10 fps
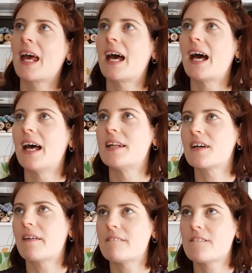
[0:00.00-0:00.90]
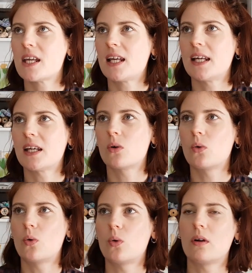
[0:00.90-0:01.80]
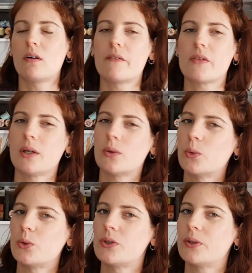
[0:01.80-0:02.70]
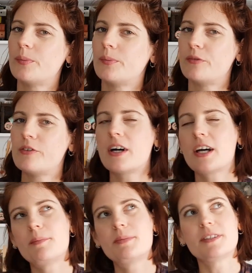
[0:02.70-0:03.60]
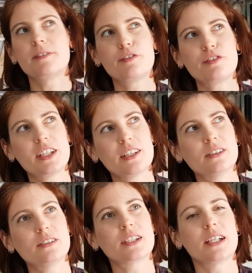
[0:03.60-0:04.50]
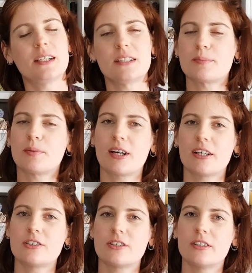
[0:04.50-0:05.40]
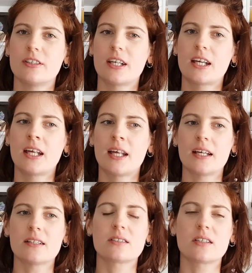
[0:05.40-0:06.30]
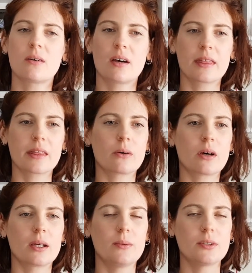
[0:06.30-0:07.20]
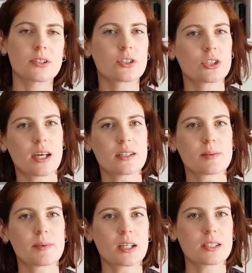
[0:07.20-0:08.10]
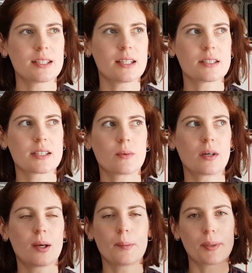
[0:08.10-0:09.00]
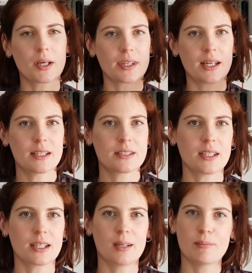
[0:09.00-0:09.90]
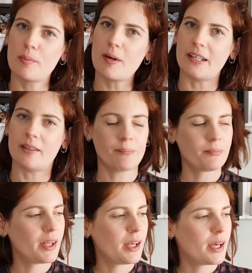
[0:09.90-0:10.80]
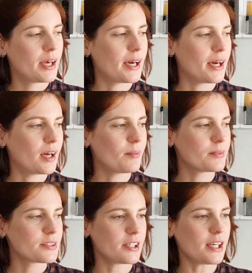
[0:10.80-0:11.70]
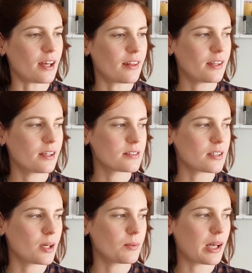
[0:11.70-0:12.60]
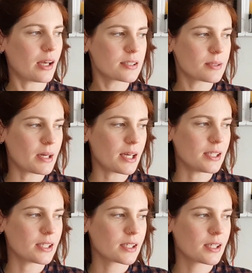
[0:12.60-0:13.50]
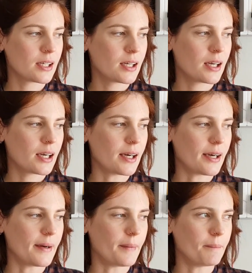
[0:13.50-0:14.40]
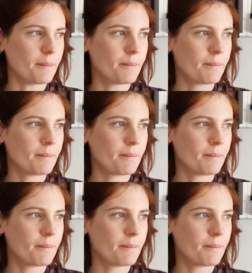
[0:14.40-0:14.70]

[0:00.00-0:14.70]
and I'm feeling all of the autumn vibes and feels and inspiration, and so I thought I would share some of the ideas that were percolating in my brain. So yeah, things I would like to make, things